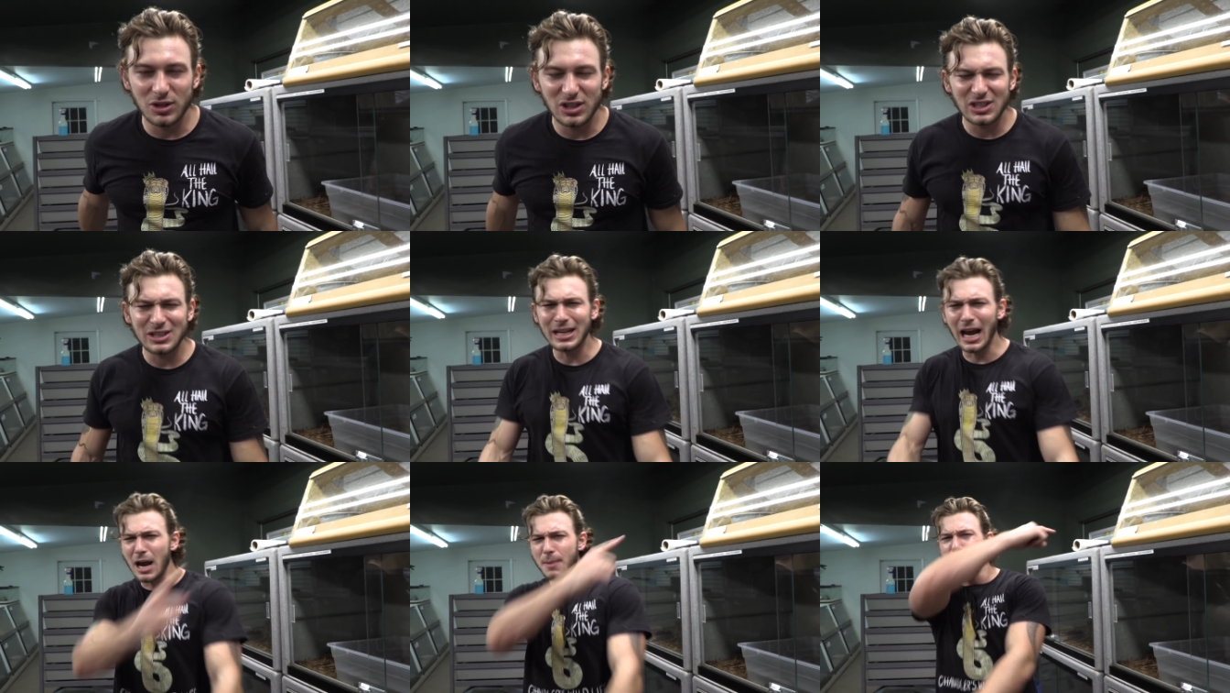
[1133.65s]

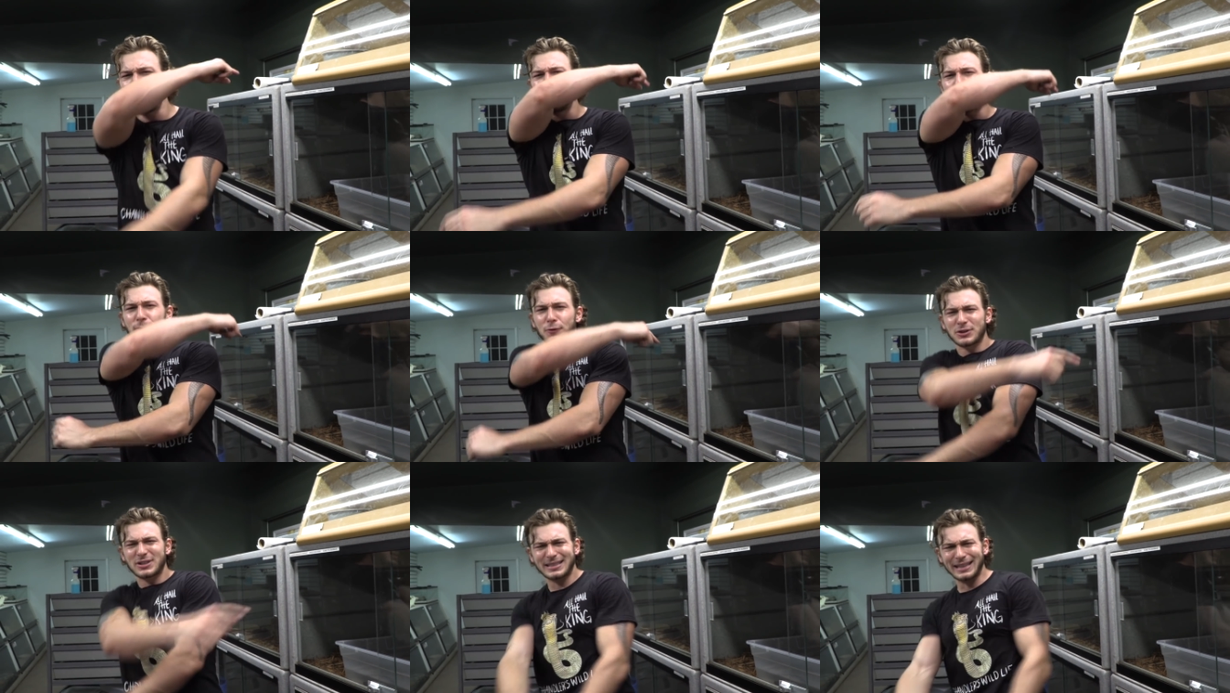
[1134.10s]
Stay
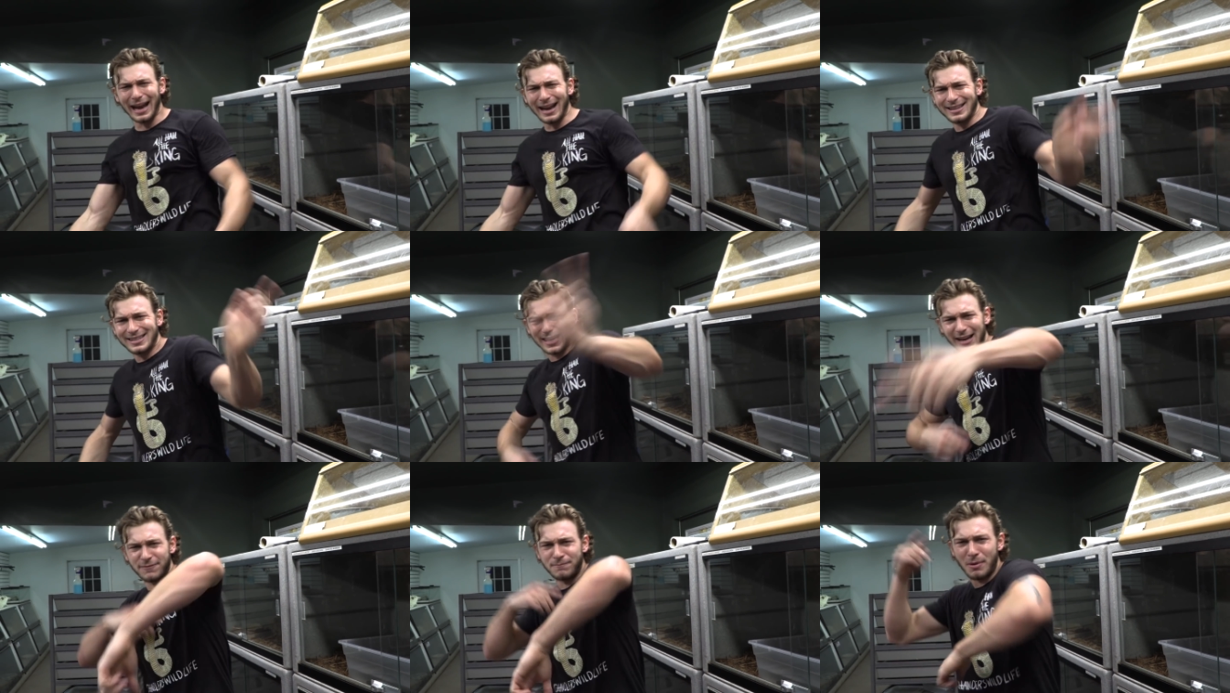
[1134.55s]
beautiful, stay
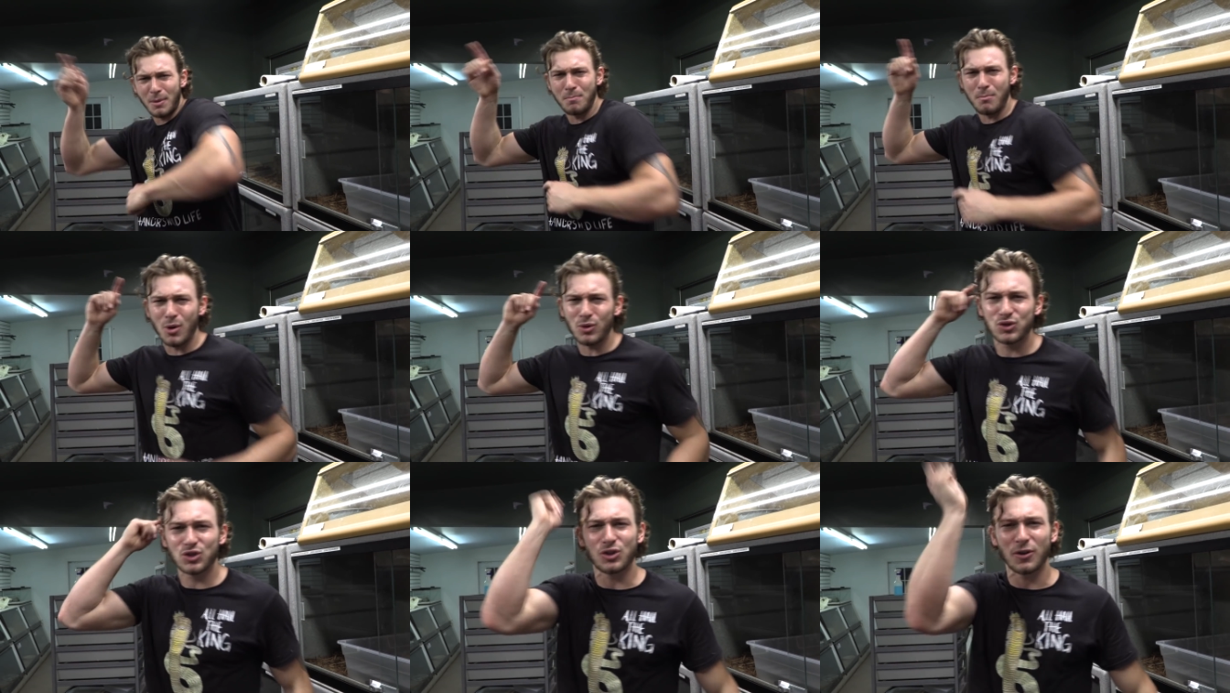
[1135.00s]
safe, but
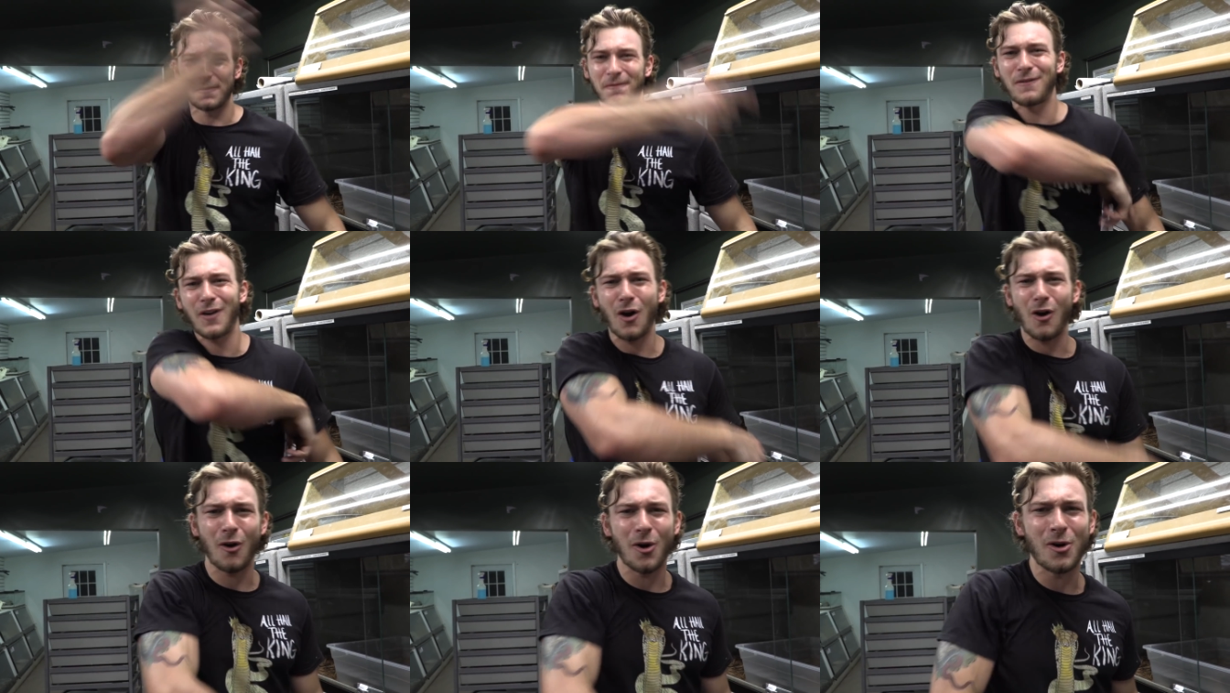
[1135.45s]
most of
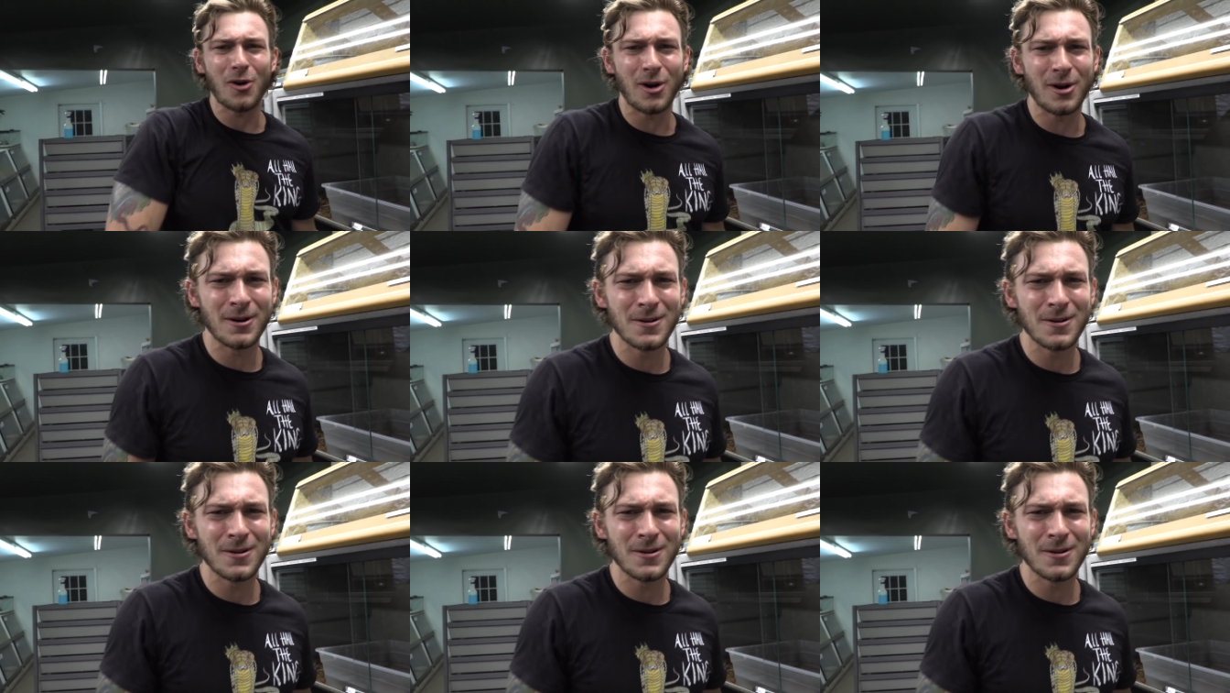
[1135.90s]
all,